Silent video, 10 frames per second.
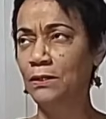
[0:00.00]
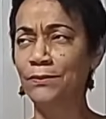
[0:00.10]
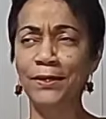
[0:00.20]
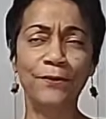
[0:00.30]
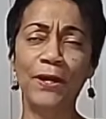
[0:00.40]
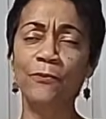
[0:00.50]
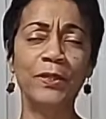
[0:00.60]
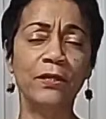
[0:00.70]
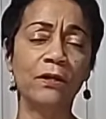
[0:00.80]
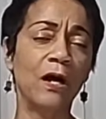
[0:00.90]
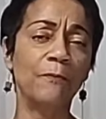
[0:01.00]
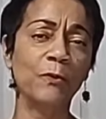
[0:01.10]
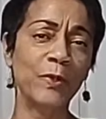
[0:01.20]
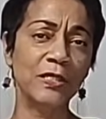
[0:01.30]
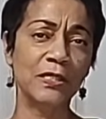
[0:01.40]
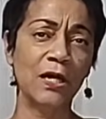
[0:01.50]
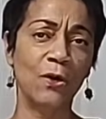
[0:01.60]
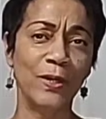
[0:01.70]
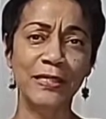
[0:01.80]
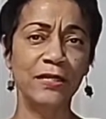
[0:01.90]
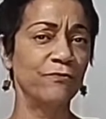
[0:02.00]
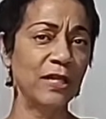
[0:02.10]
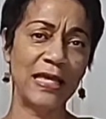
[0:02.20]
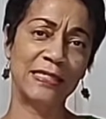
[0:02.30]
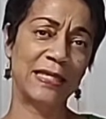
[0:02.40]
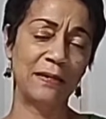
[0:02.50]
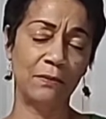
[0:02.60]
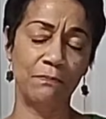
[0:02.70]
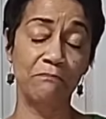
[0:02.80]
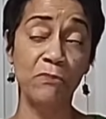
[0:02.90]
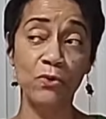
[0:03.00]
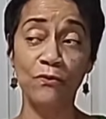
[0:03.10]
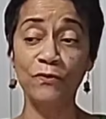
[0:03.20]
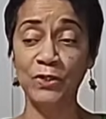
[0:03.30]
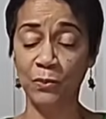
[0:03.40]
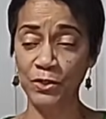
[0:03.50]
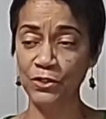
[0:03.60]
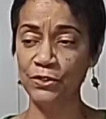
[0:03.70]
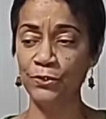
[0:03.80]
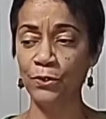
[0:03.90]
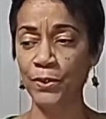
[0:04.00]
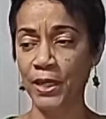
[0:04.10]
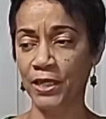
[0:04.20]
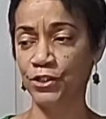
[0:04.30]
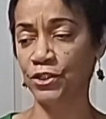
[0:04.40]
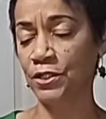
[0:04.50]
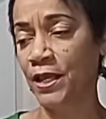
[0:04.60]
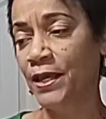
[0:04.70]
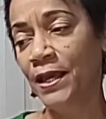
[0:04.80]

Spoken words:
I don't know, I went there a couple of weeks ago. I didn't realize they moved, so I went to the new location.